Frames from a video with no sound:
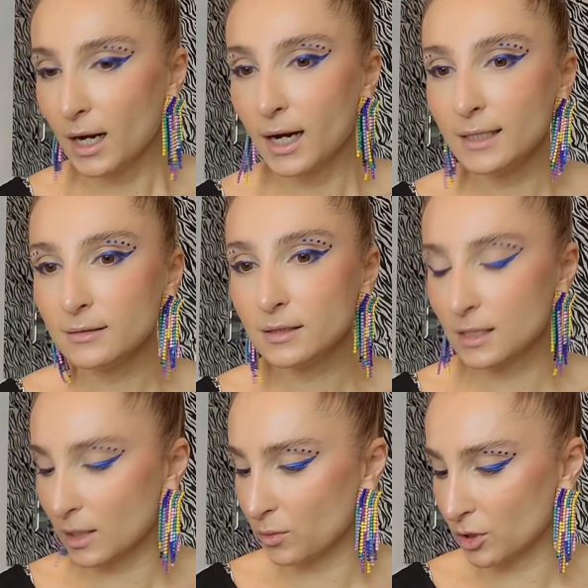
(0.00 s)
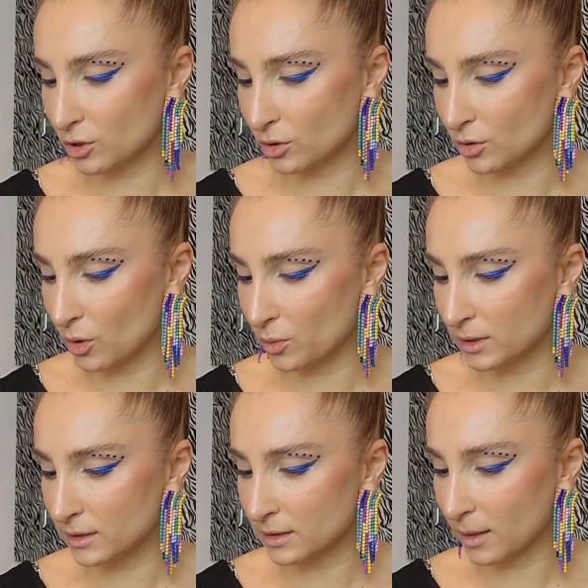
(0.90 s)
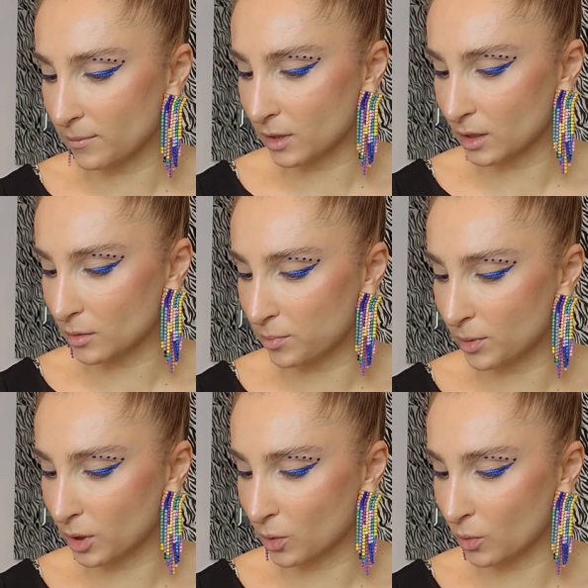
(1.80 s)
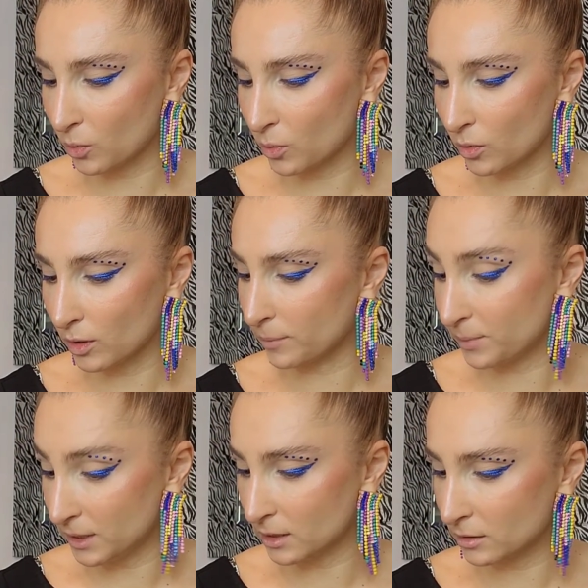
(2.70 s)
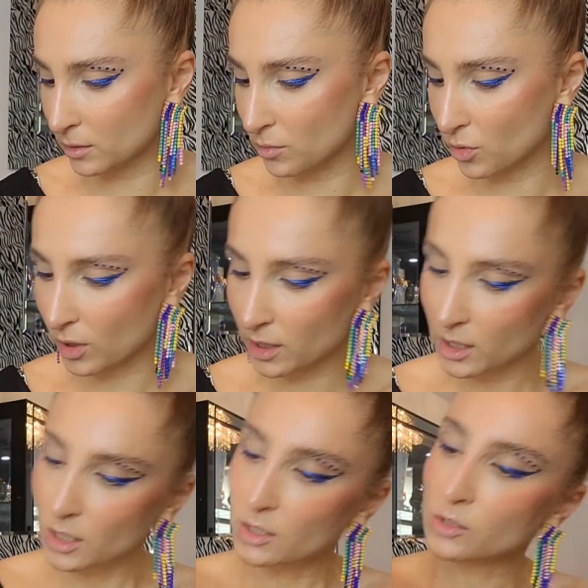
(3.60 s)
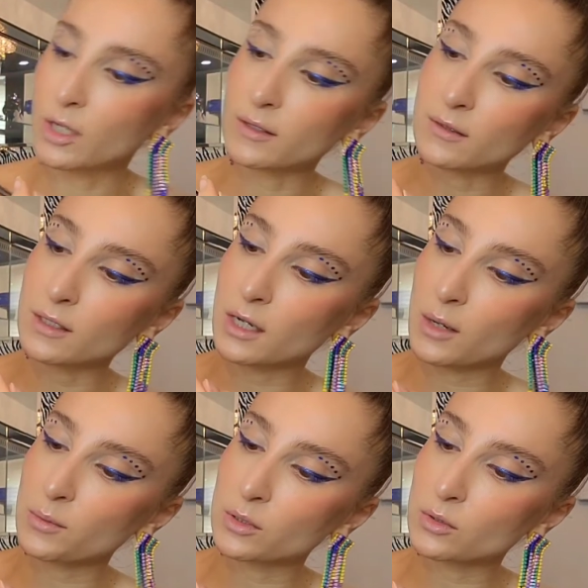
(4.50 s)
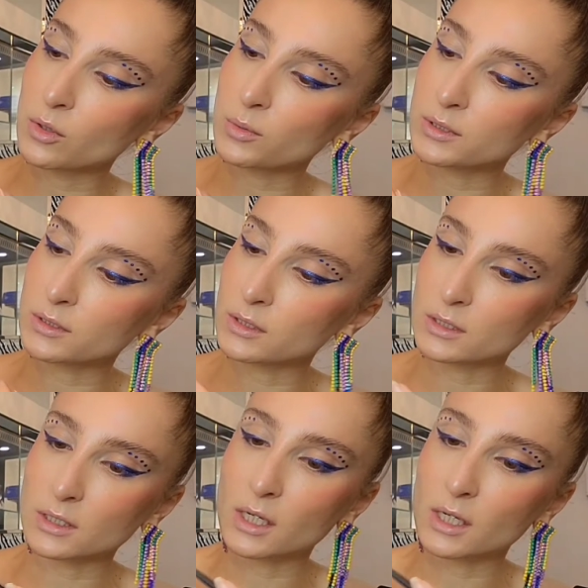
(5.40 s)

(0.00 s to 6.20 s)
I think I want to go with something blue, pink more. So I think I will go with this